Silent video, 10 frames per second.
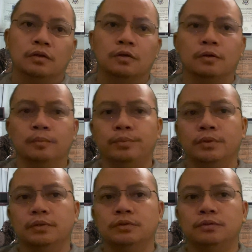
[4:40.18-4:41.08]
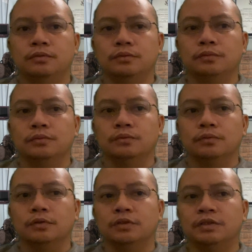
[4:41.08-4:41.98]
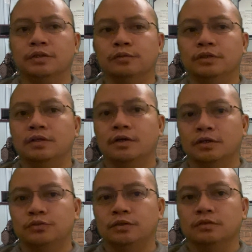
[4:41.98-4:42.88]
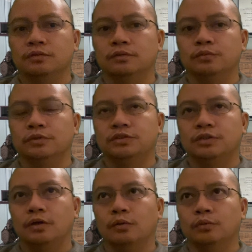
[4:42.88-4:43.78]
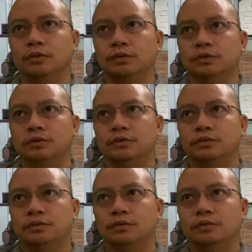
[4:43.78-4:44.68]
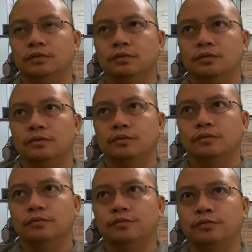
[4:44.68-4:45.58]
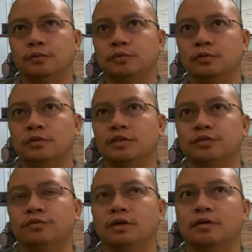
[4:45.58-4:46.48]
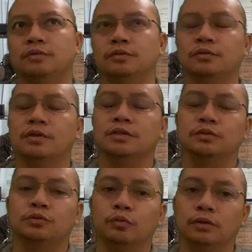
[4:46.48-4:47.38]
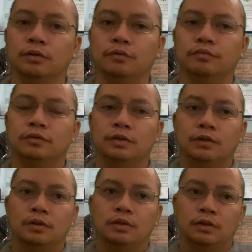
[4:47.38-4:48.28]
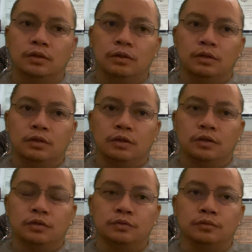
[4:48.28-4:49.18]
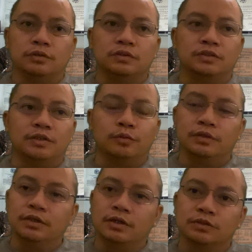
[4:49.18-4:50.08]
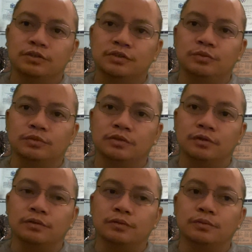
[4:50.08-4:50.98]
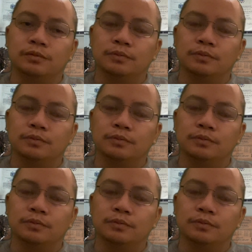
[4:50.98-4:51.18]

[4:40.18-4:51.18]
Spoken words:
compared to a DoD contractor, which I was from 2005 to 2012. So these DoD contractors will tell you,